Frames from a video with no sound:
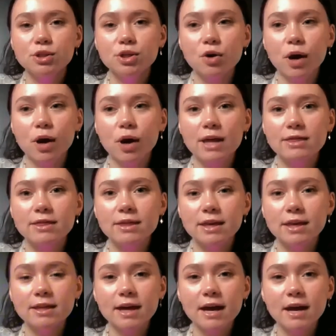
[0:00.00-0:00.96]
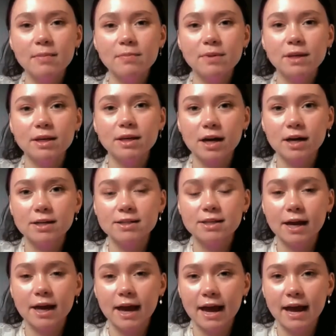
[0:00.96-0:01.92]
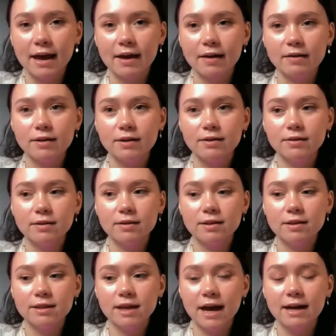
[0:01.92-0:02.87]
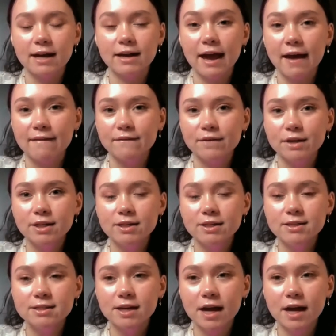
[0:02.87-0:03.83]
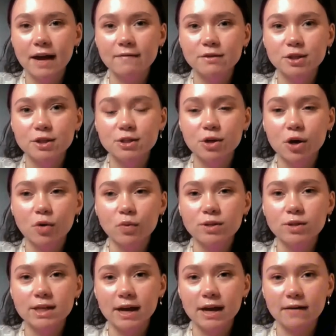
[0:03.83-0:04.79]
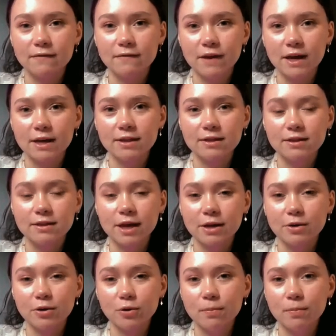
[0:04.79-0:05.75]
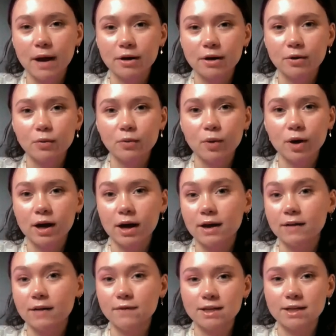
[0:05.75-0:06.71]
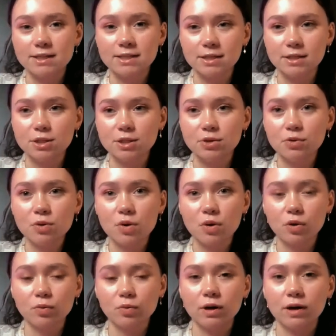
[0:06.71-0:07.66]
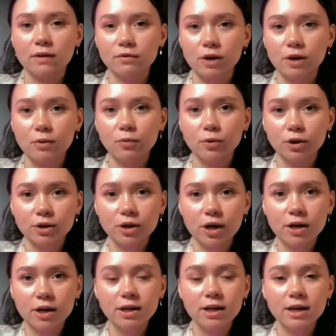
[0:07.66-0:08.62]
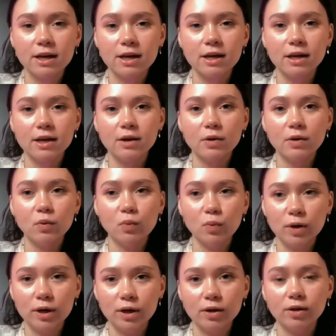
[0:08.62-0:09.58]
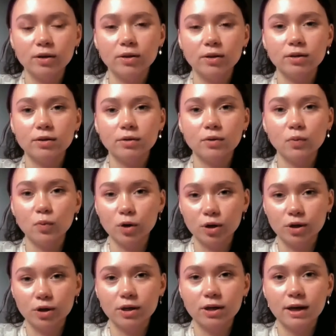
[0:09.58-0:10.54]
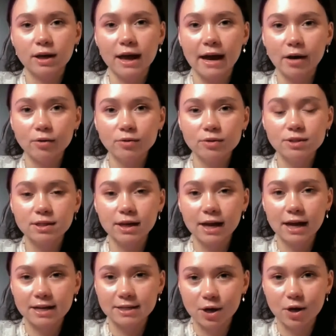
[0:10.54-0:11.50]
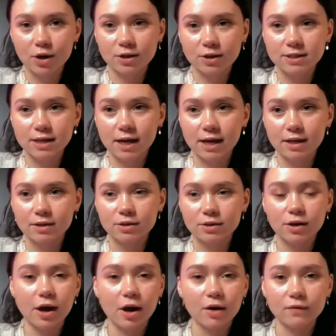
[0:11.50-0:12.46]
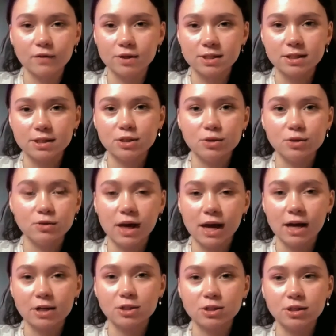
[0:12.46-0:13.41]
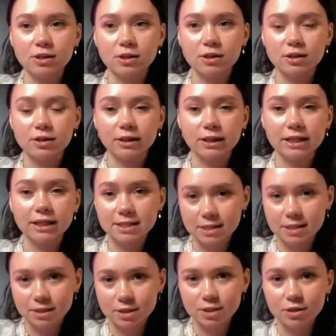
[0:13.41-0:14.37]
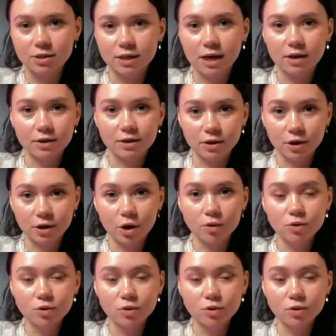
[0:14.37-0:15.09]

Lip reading: So I think that because I had that evidence, I've just always had faith that no matter what I invest into or whatever I work on will work out as long as I obviously do the action, listen to the